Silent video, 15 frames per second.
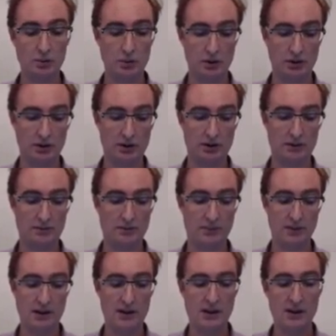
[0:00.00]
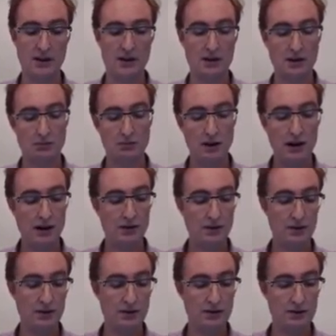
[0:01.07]
work. The
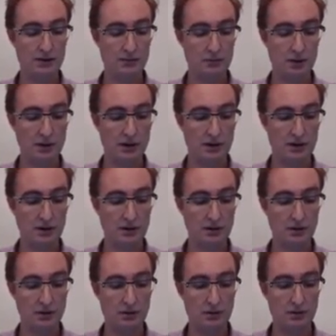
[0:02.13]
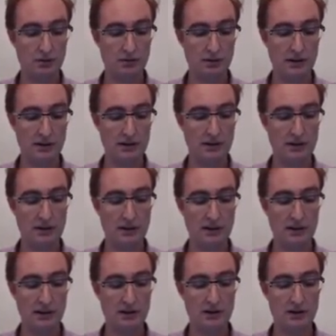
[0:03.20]
routers, what they're going to do, now that they're
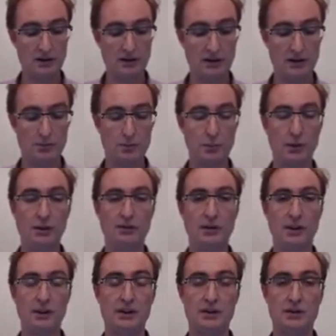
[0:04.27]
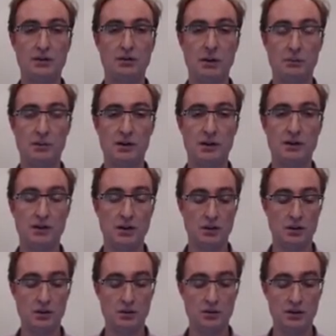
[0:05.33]
connected to this prefix to represent the
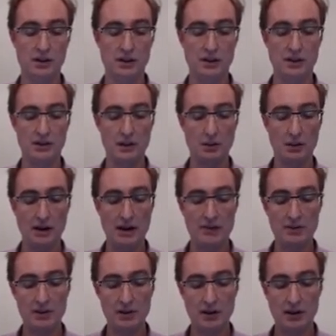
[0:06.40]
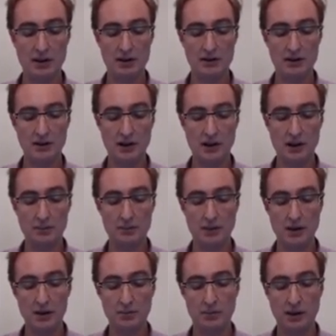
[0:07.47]
host, is they will advertise the
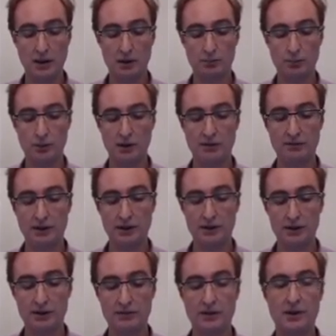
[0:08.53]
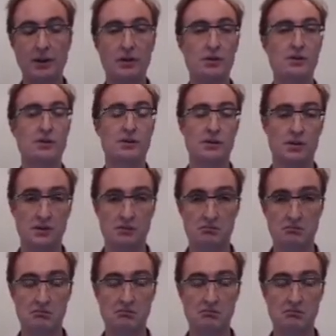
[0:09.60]
IP prefixes for the hosts.